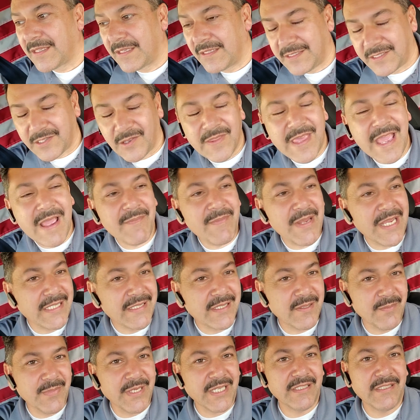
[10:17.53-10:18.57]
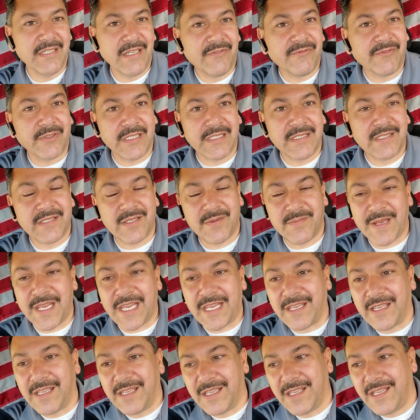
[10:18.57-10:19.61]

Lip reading: So that makes a big difference to me.